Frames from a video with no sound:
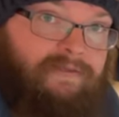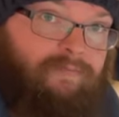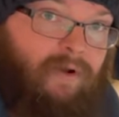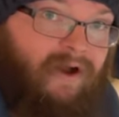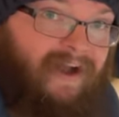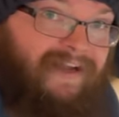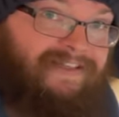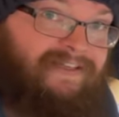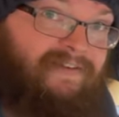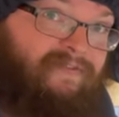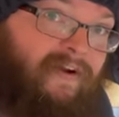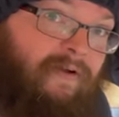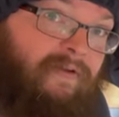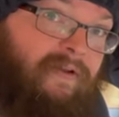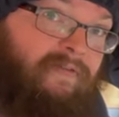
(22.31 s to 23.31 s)
But I actually
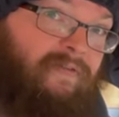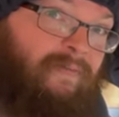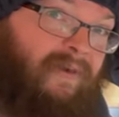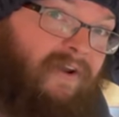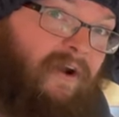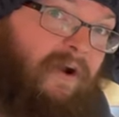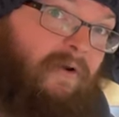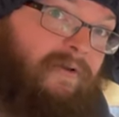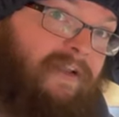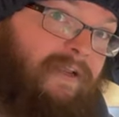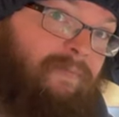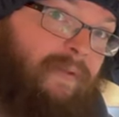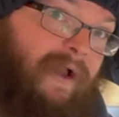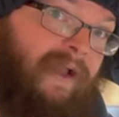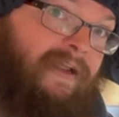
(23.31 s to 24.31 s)
found it from a guy on
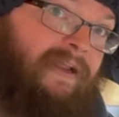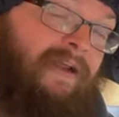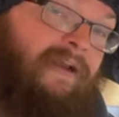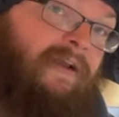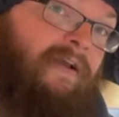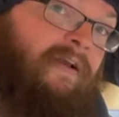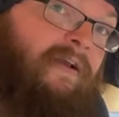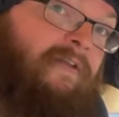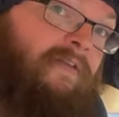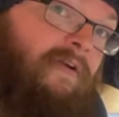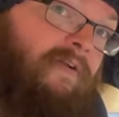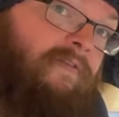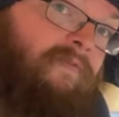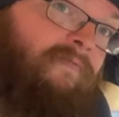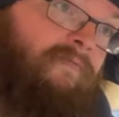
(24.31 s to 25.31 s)
eBay that
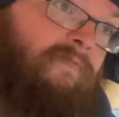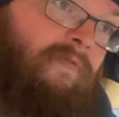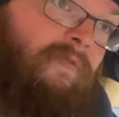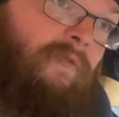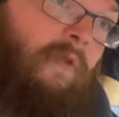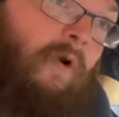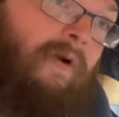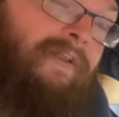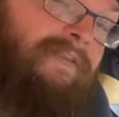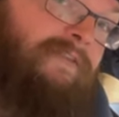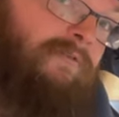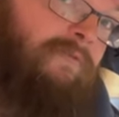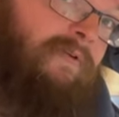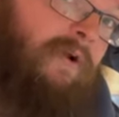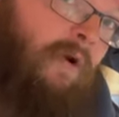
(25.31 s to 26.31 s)
had not
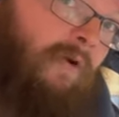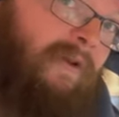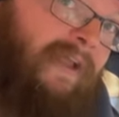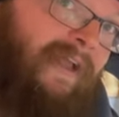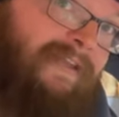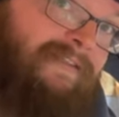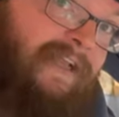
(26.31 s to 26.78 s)
installed it on his